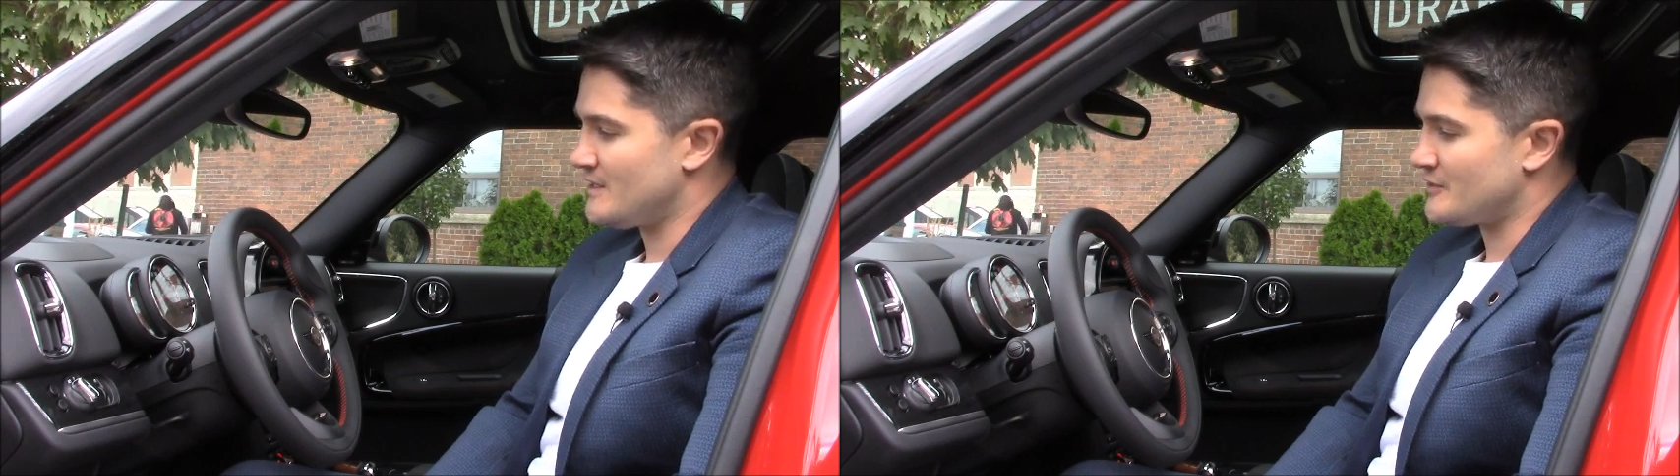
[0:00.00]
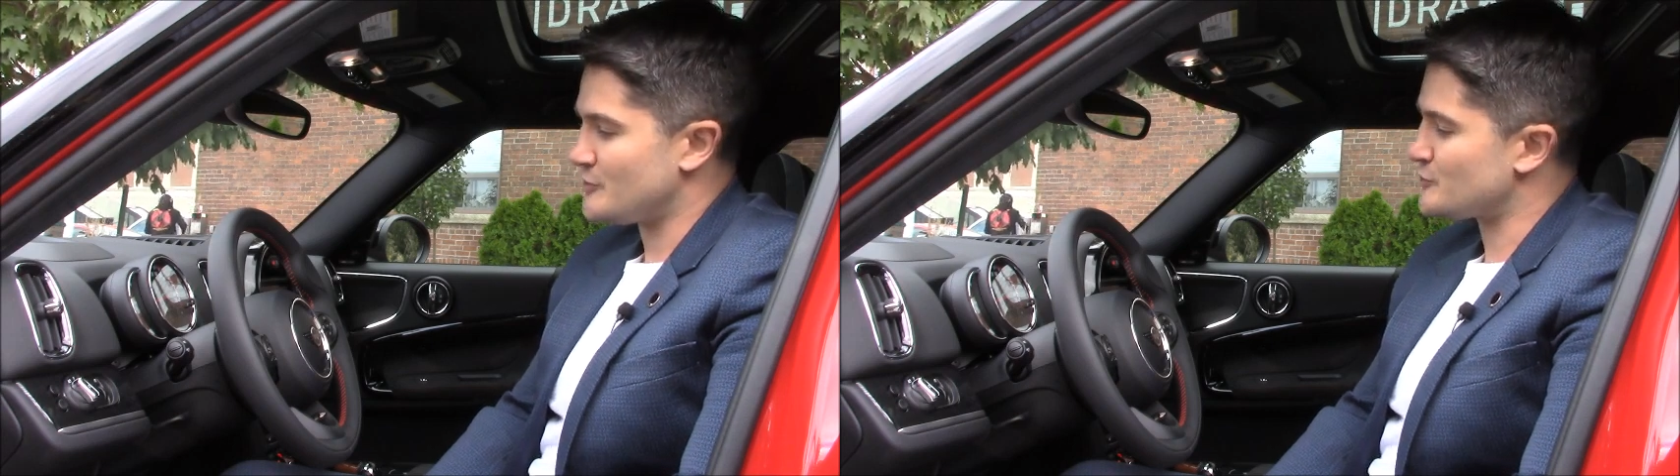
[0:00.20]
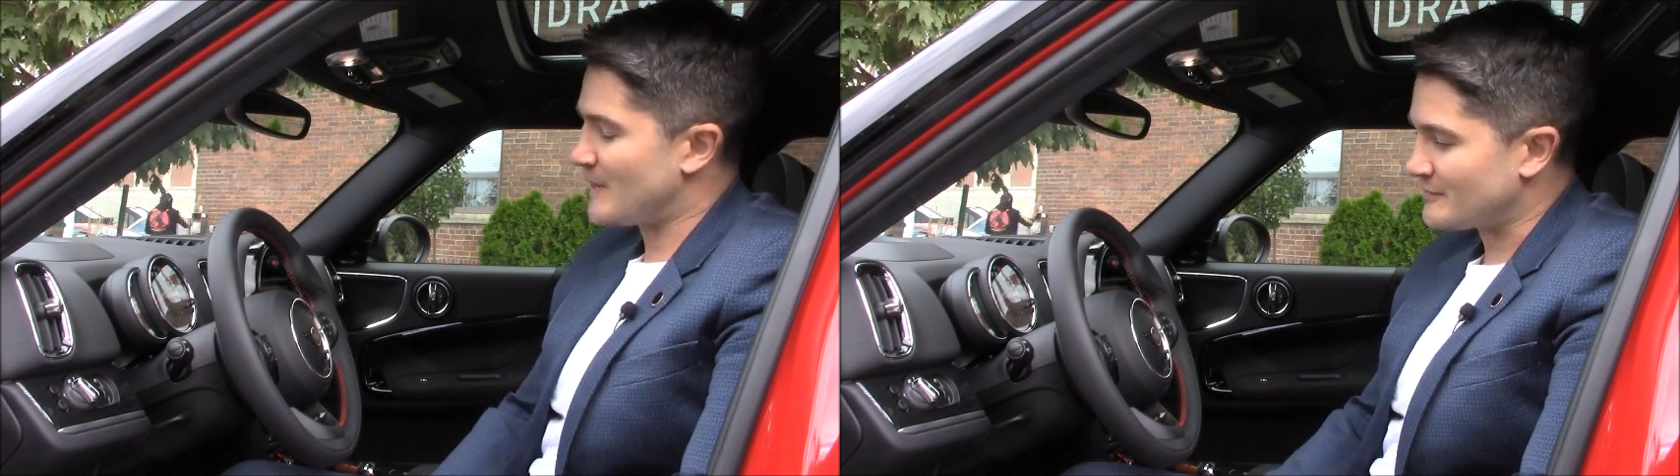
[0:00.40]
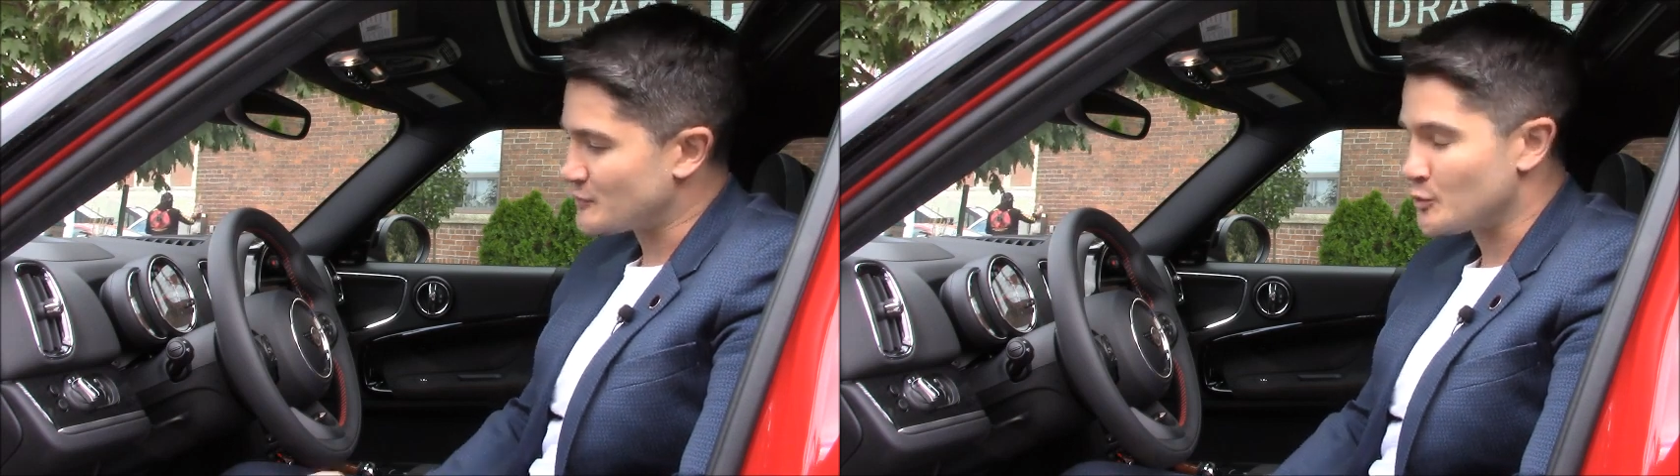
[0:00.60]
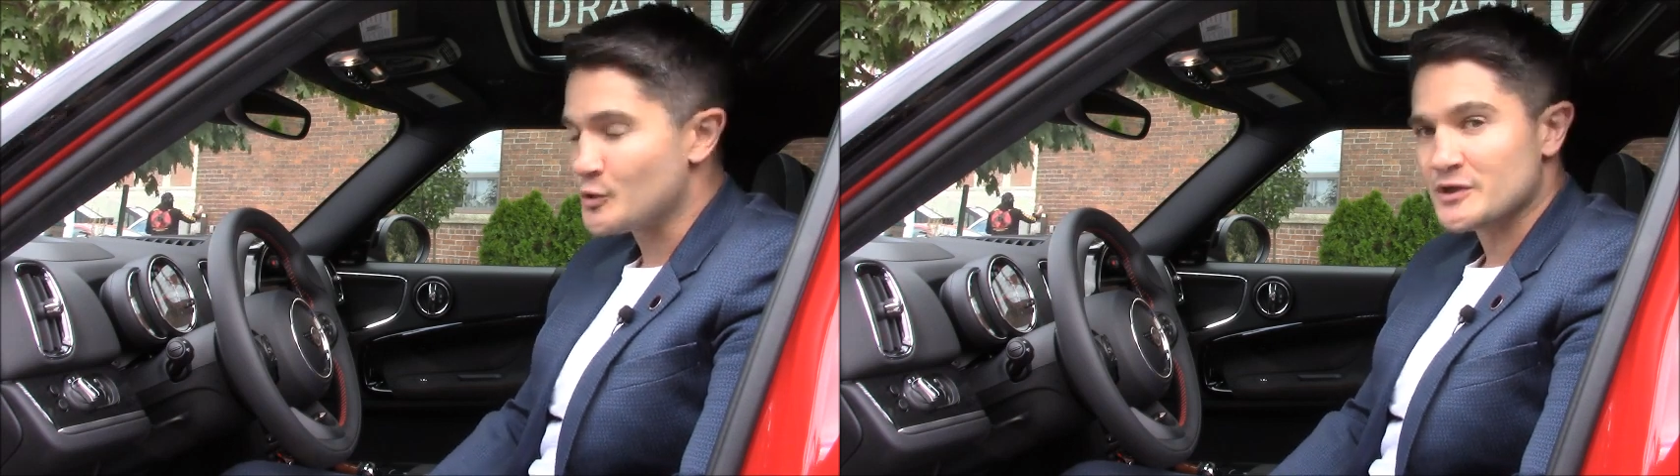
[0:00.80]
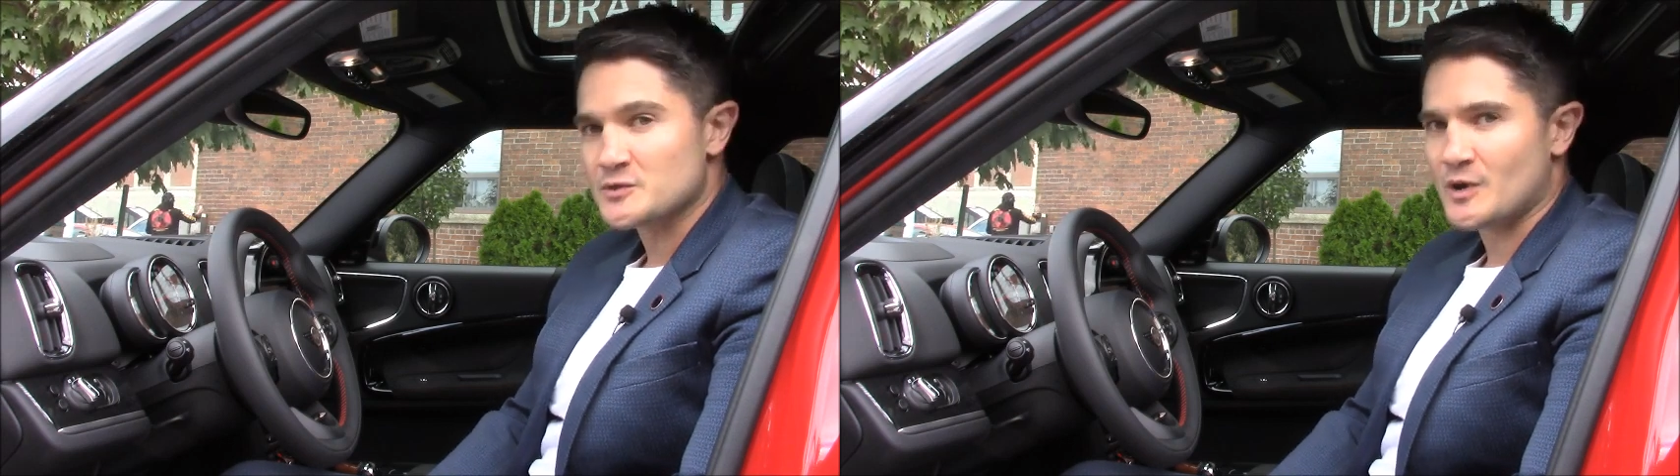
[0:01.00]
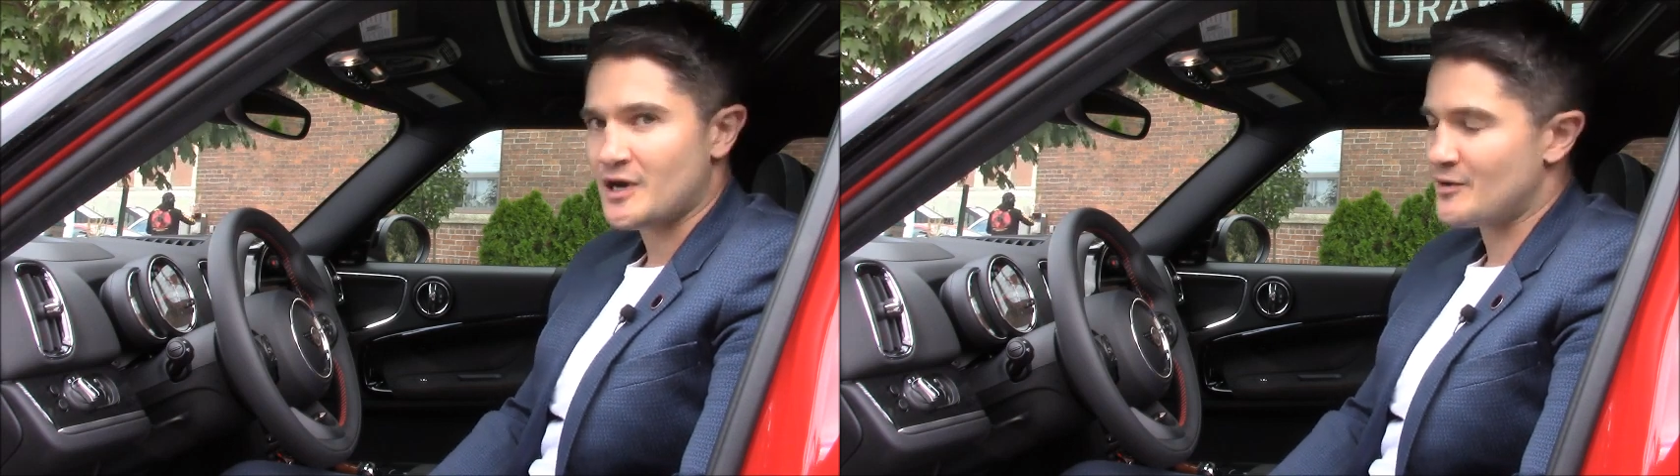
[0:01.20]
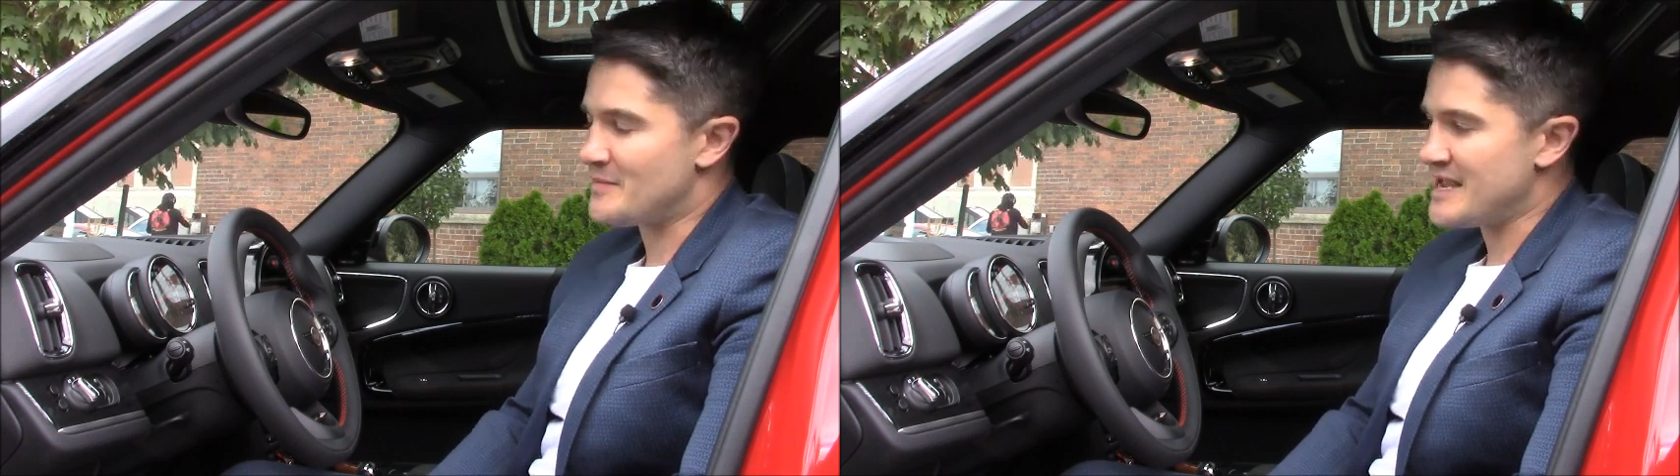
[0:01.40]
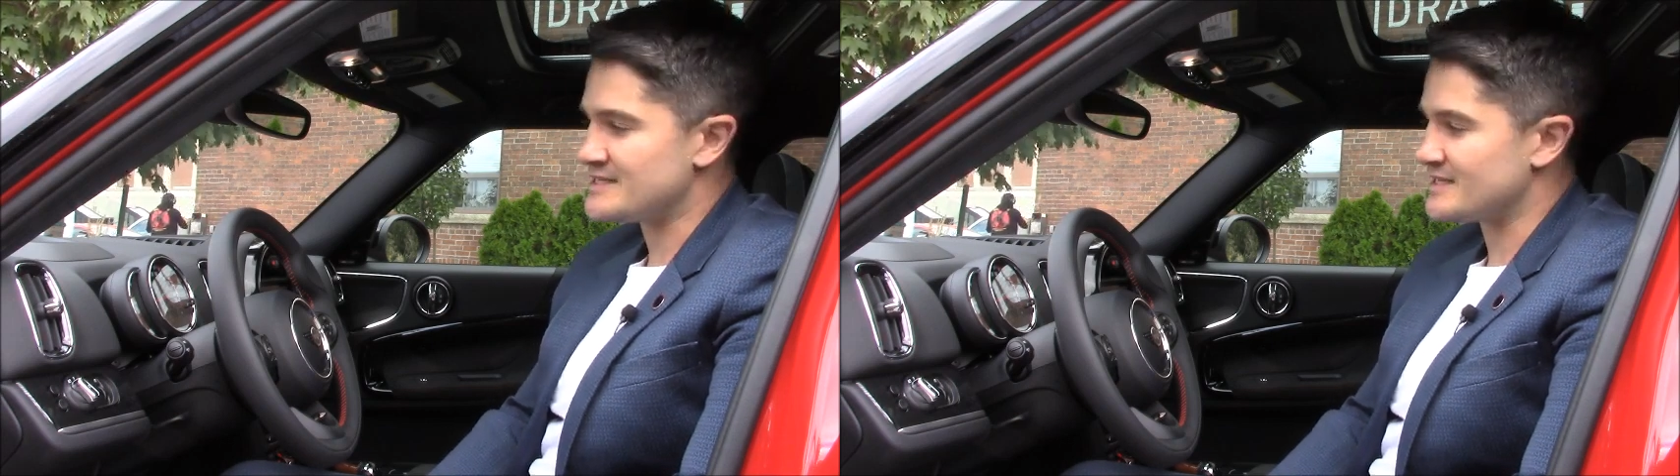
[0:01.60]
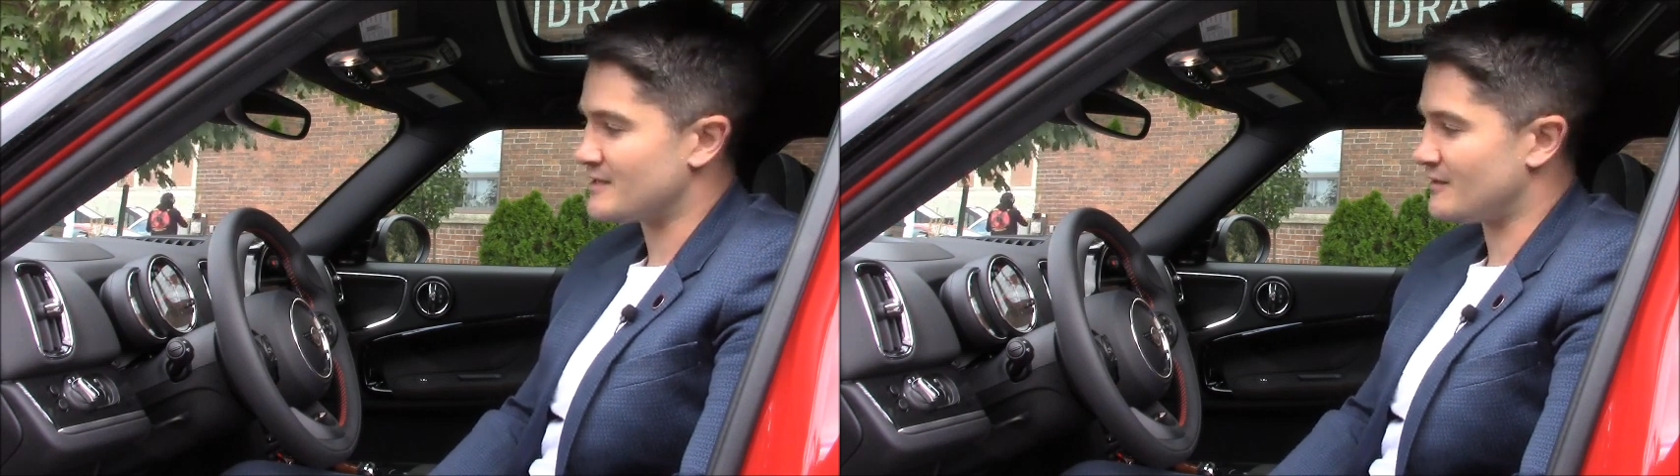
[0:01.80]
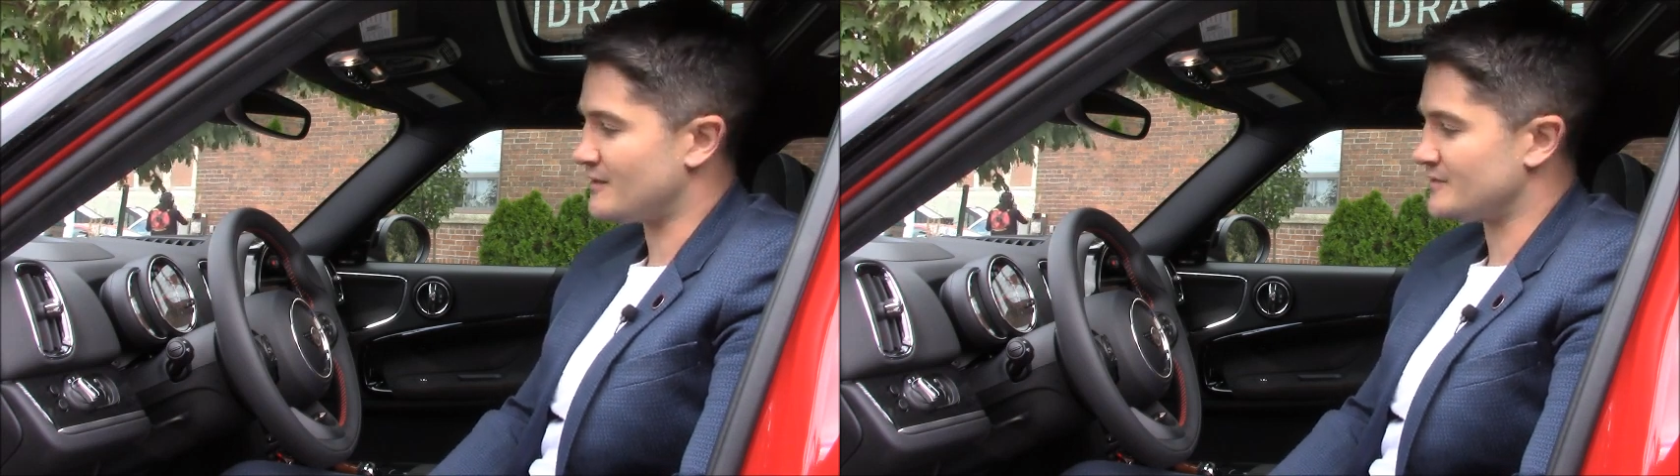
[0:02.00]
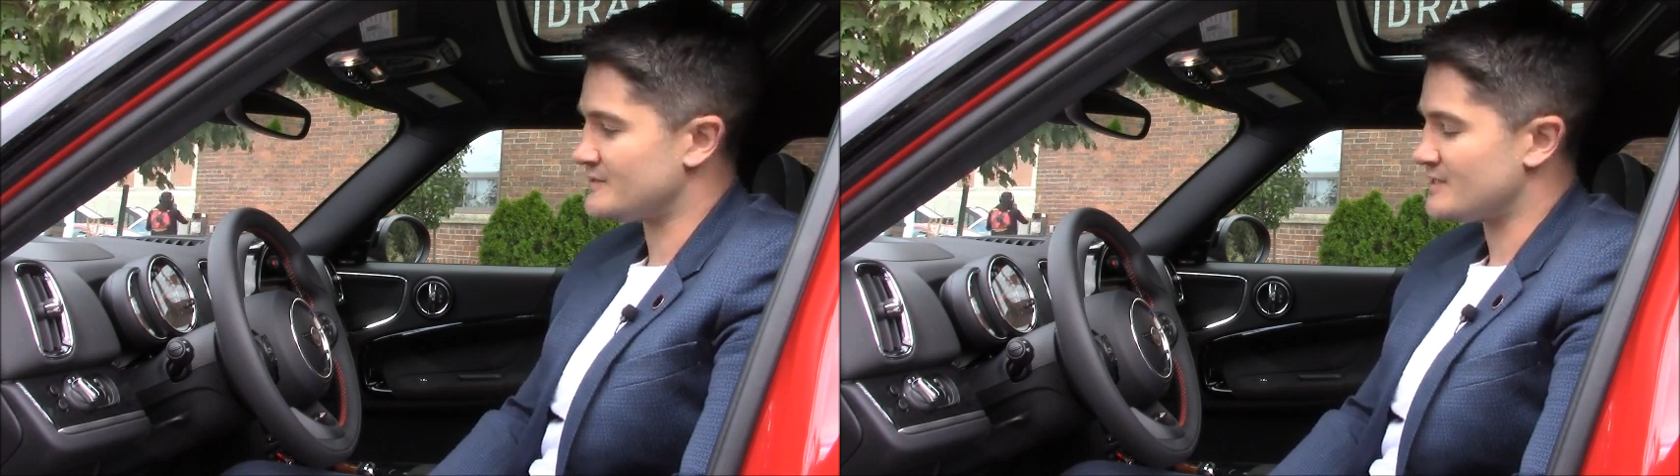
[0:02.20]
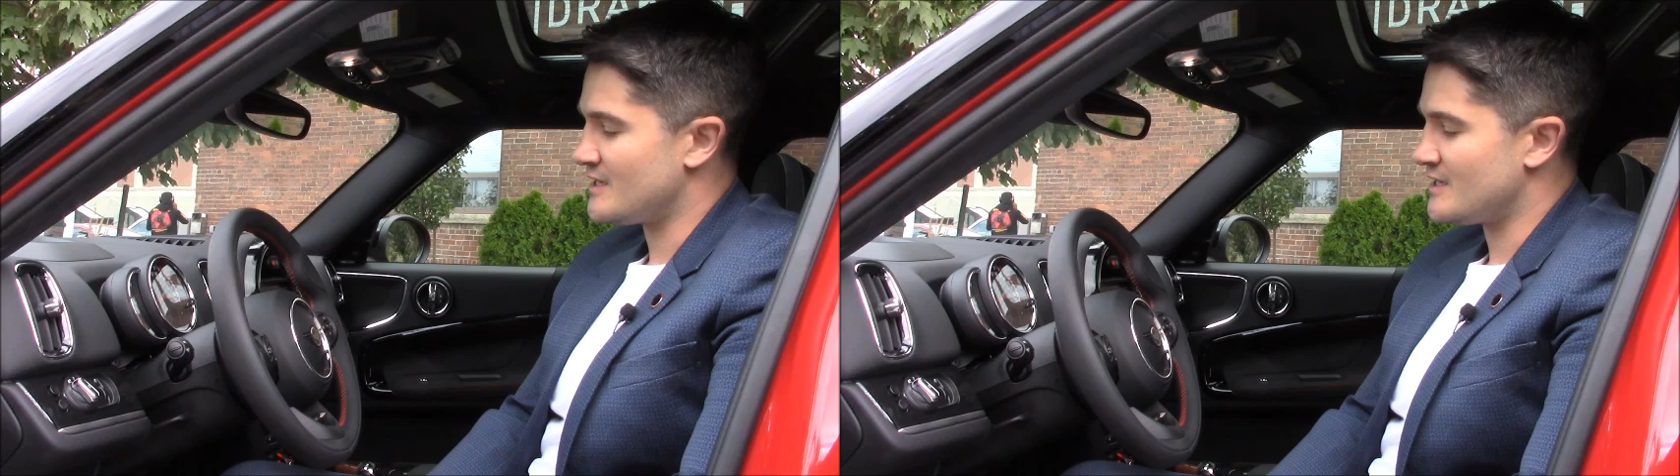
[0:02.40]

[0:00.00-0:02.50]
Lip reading: Huge amount of torque as well, amazing cars.